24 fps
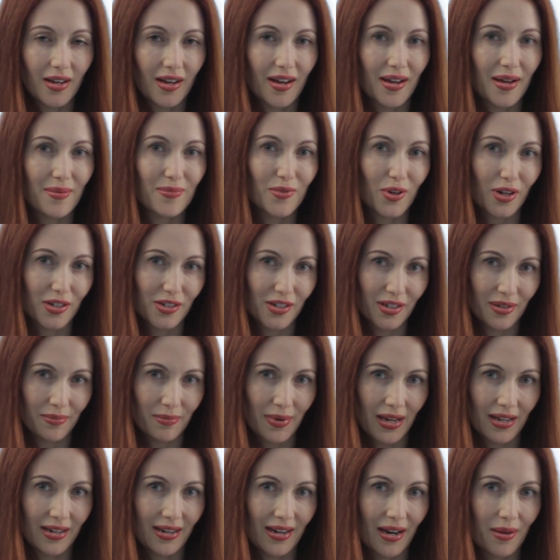Hi, I'm Gretchen
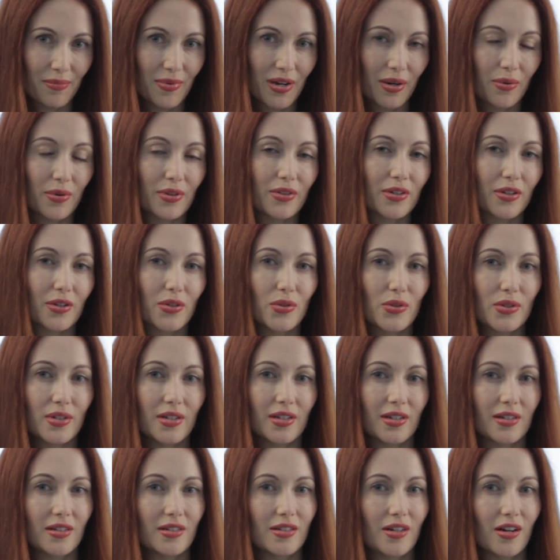Menn, and I'm here with
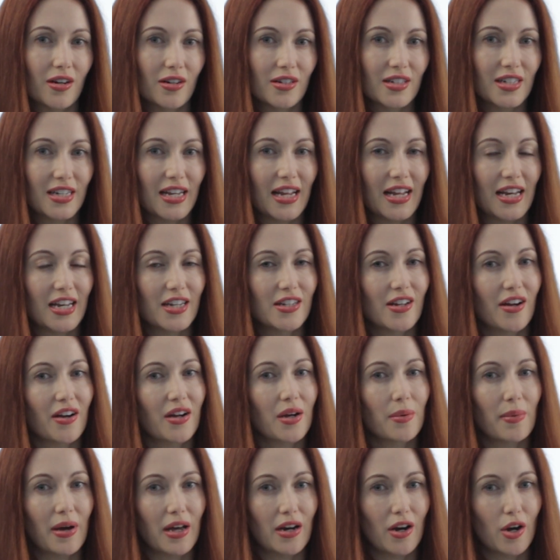acoustic guitar today to
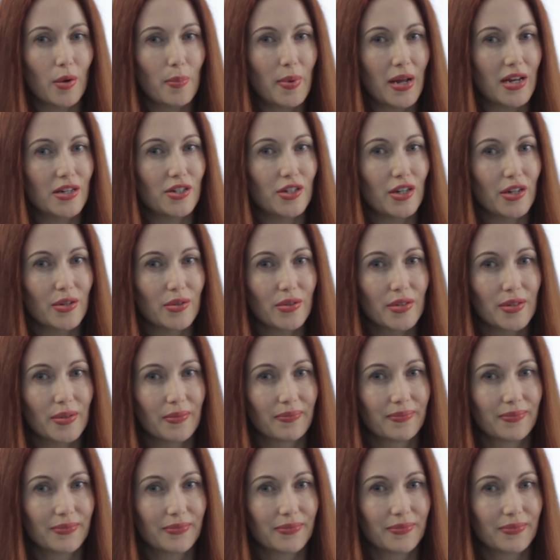talk about arpeggios.